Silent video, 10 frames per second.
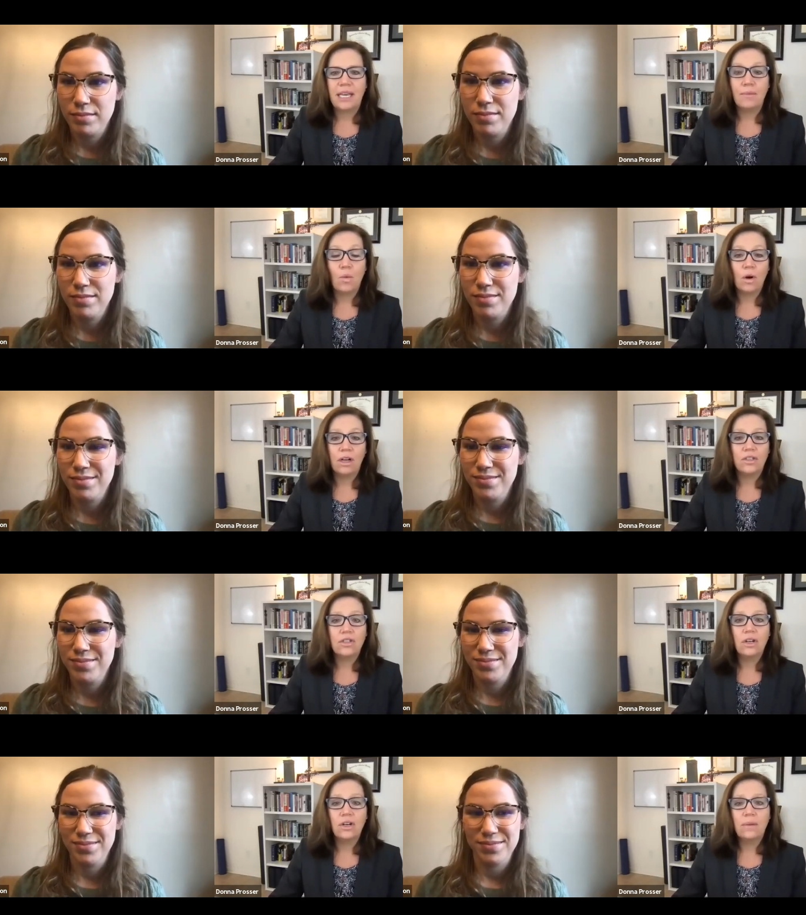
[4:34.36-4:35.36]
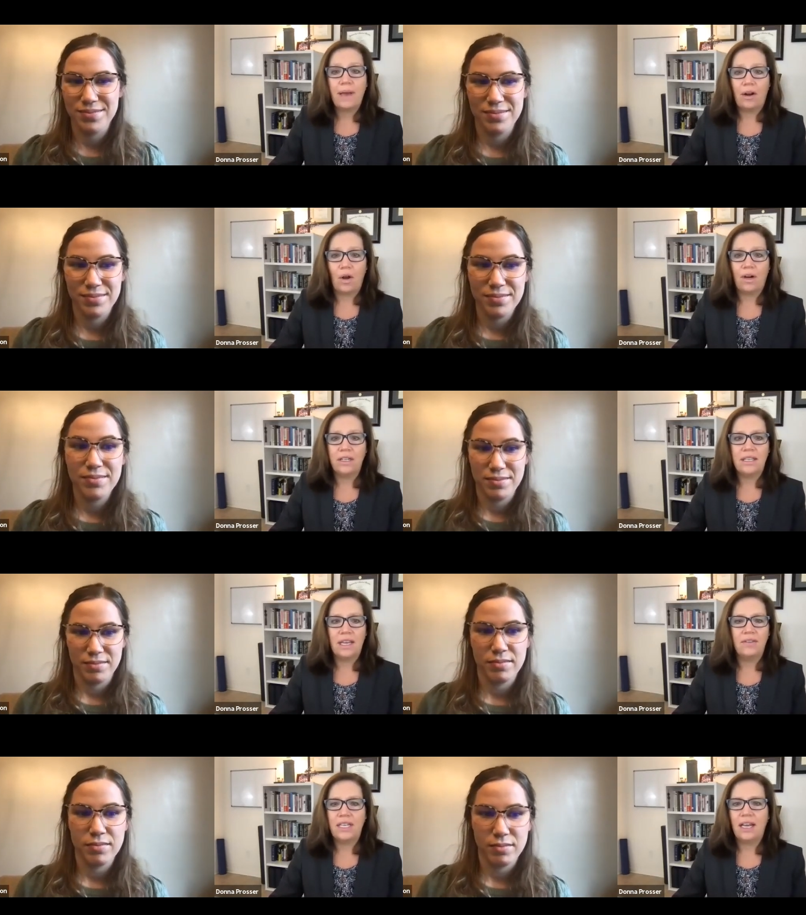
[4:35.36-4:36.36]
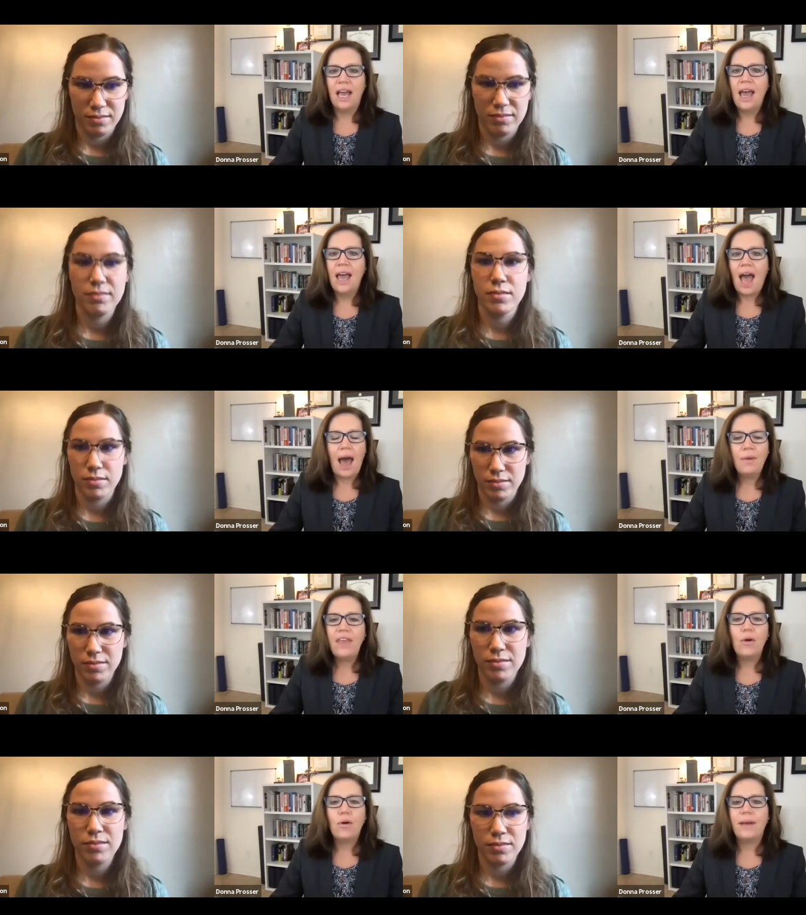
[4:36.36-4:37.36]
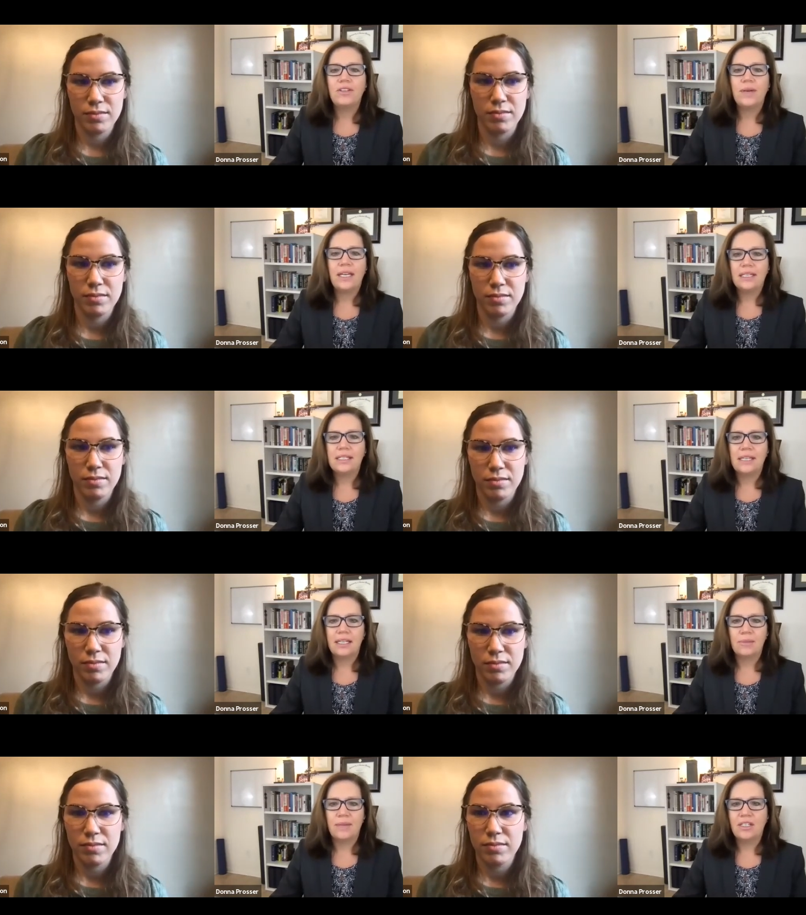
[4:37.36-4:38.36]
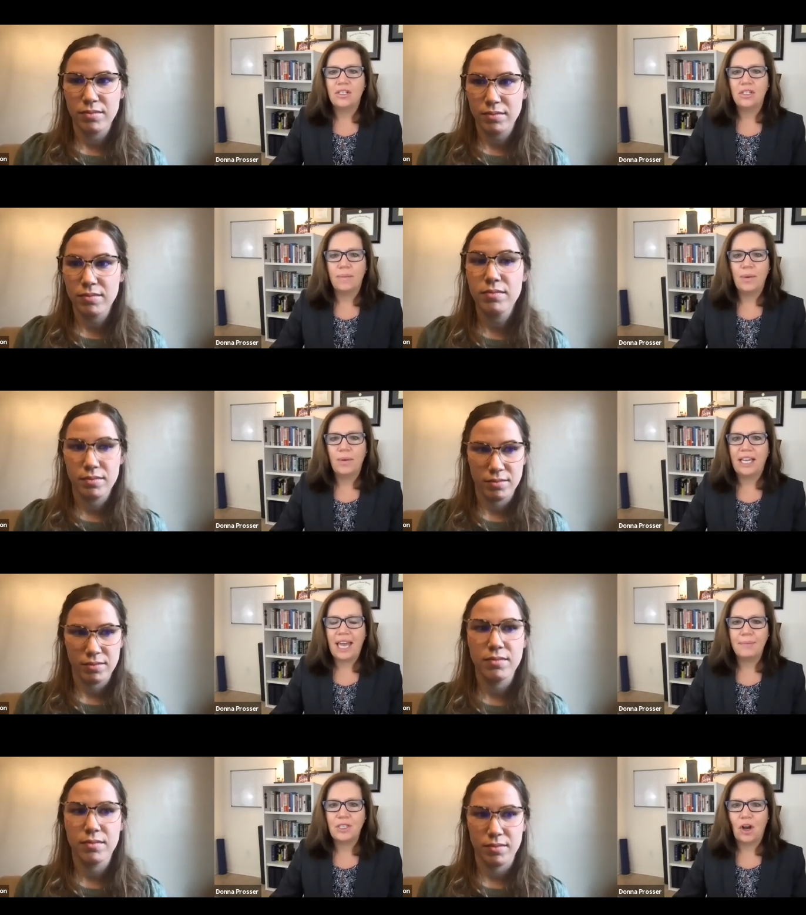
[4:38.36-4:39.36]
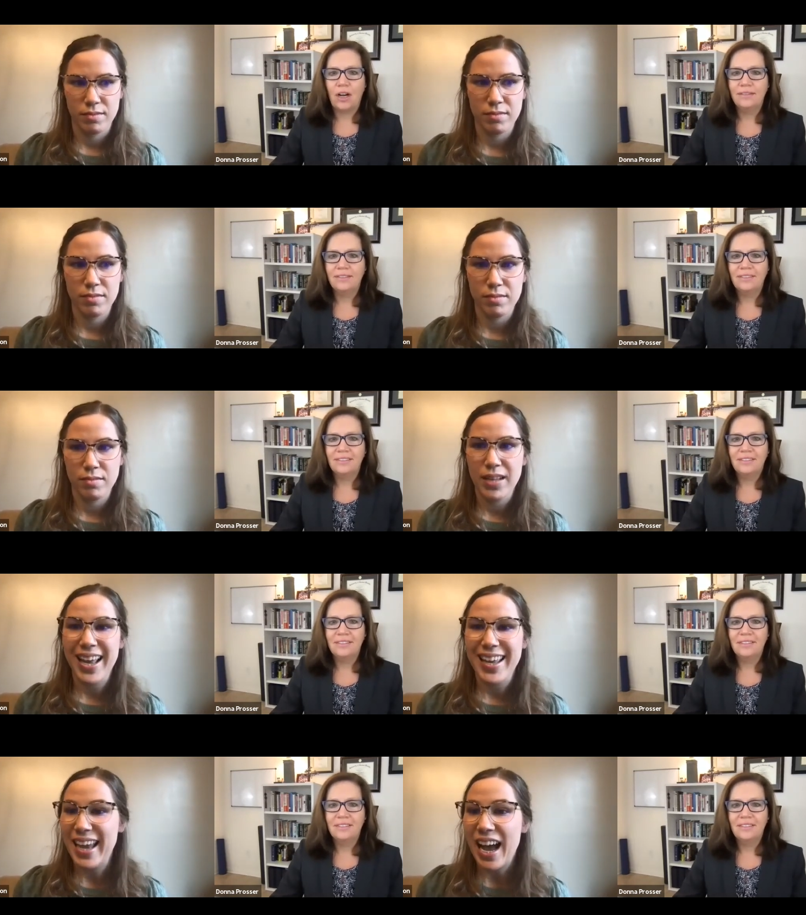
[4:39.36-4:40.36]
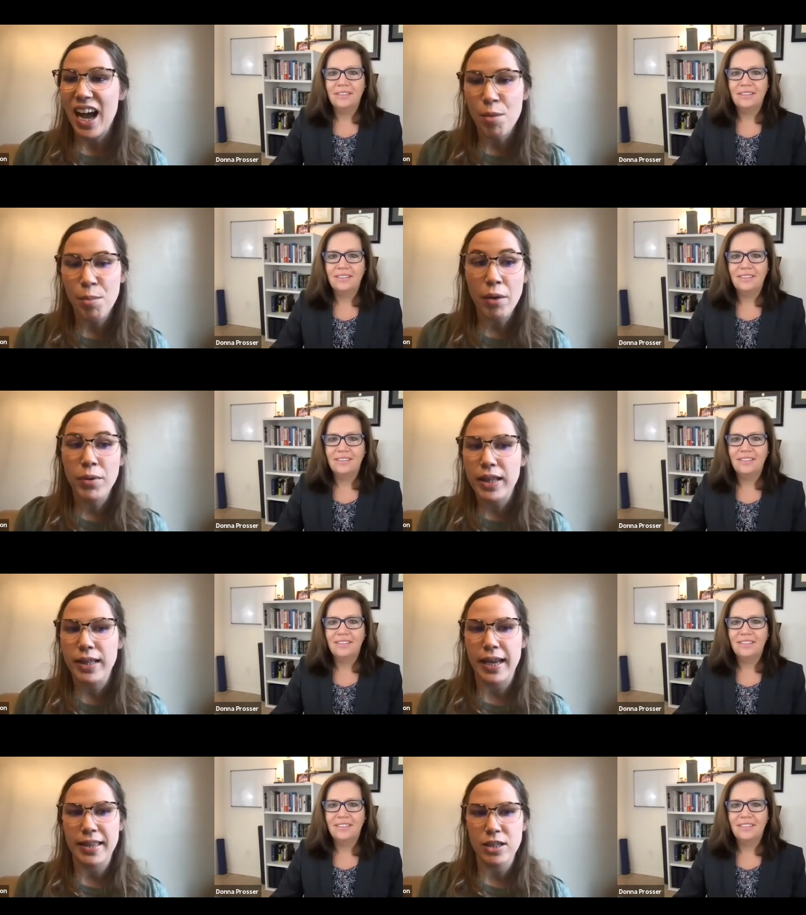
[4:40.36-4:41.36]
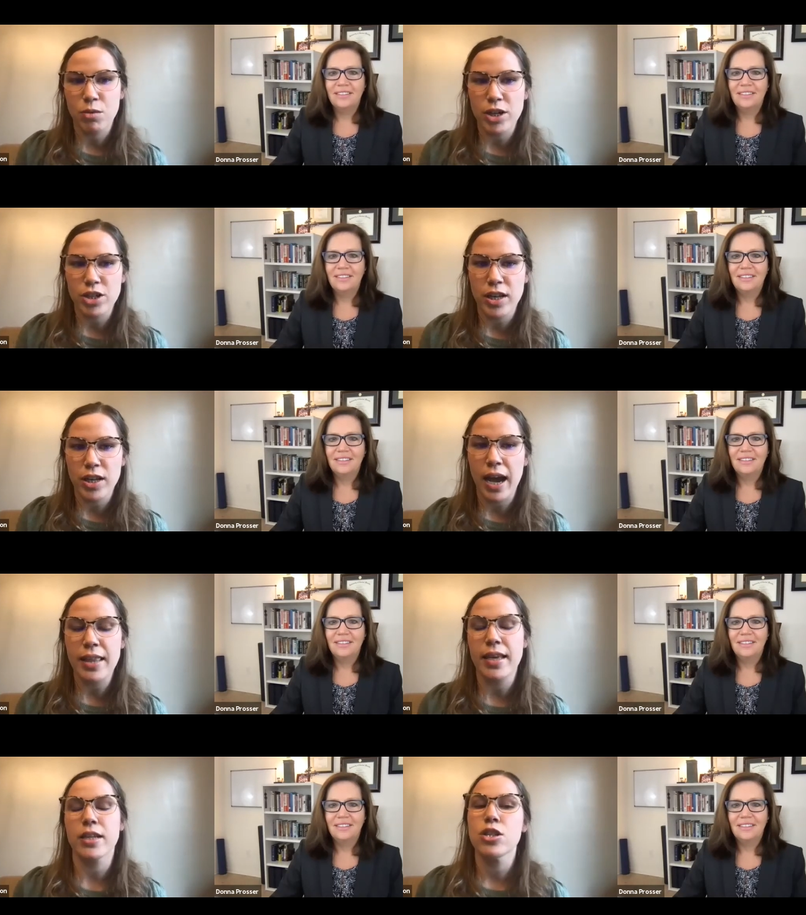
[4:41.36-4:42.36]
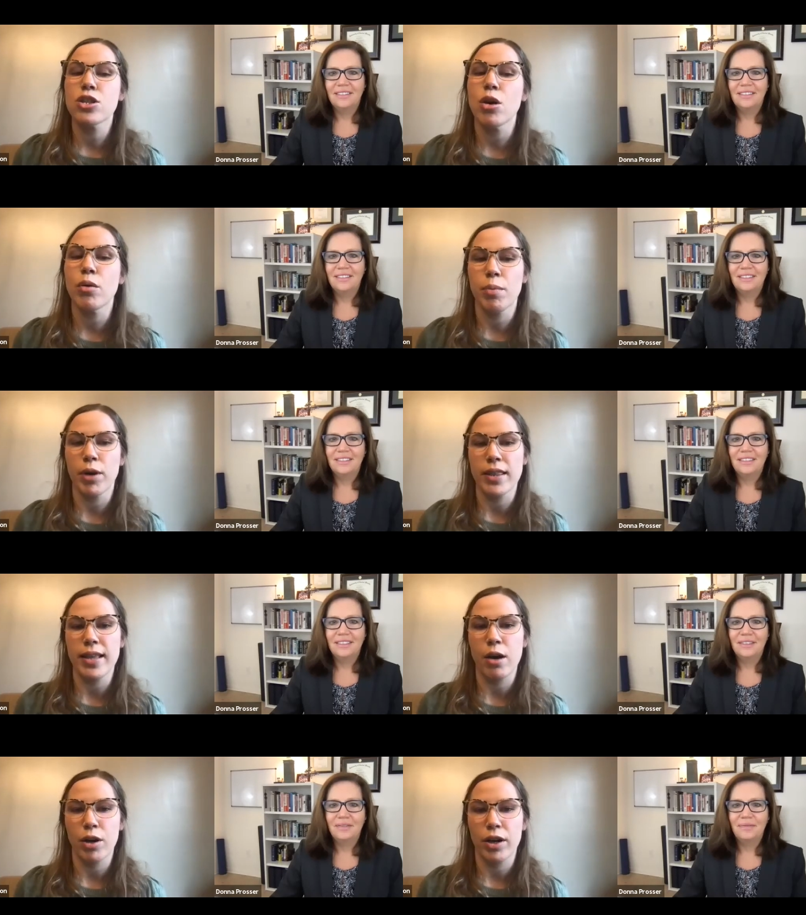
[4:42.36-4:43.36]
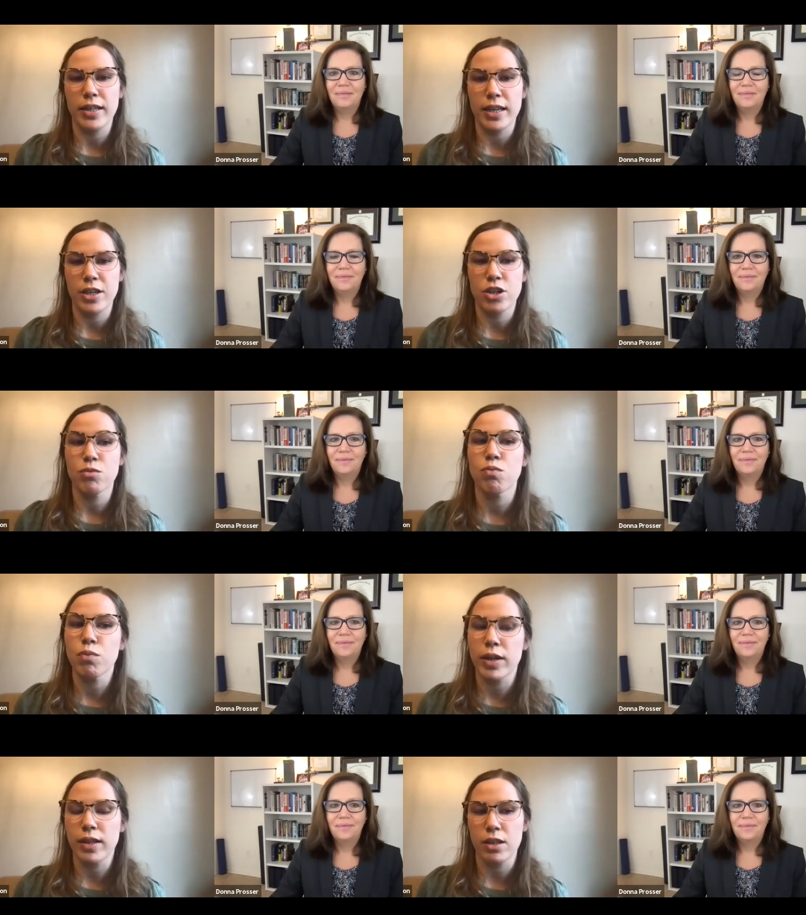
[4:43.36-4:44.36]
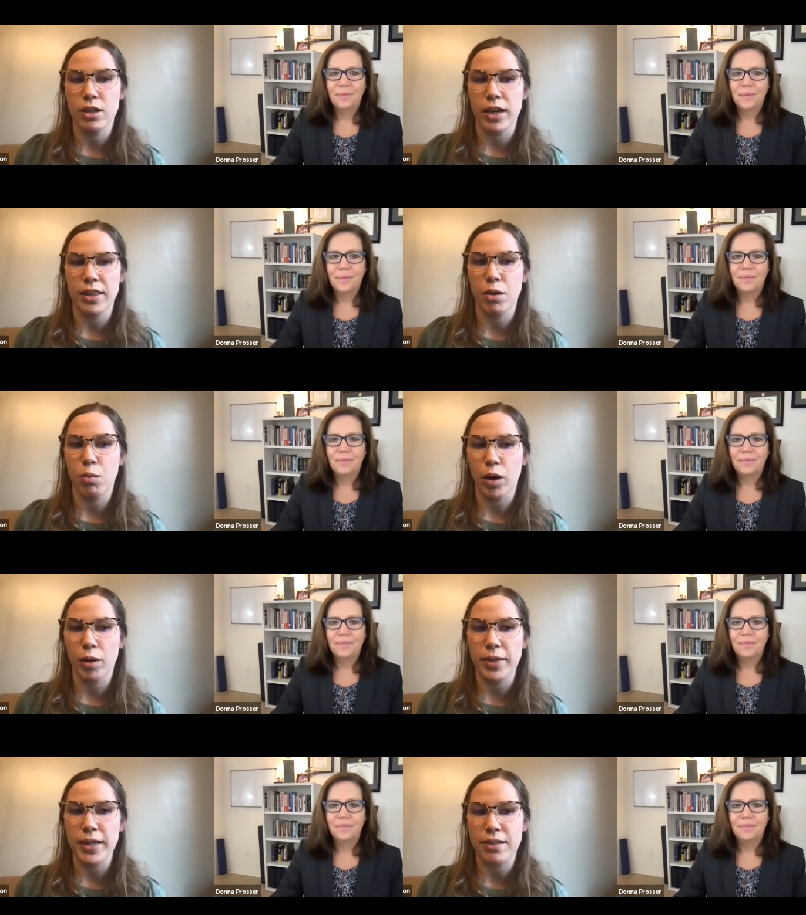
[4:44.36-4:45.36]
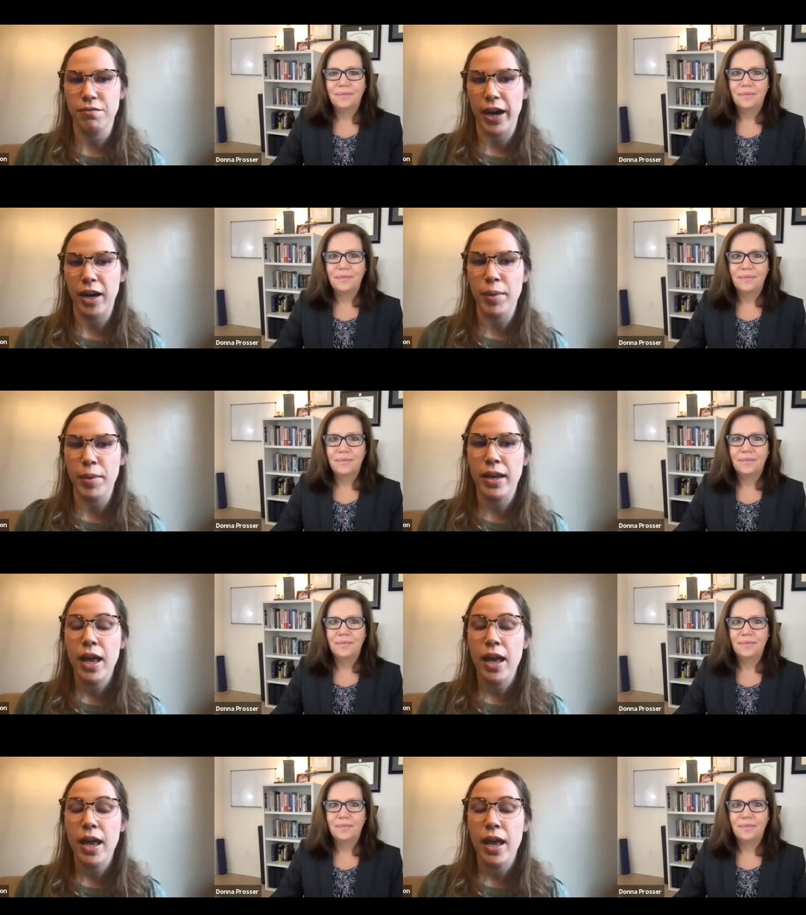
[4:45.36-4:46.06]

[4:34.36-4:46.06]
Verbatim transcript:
Speaker 1: team were concerned about O R safety, how would they go about doing an assessment to determine what the gaps are?
Speaker 2: Yeah, um, I really like this question. I think it's so important that organizations really look at their workplace environment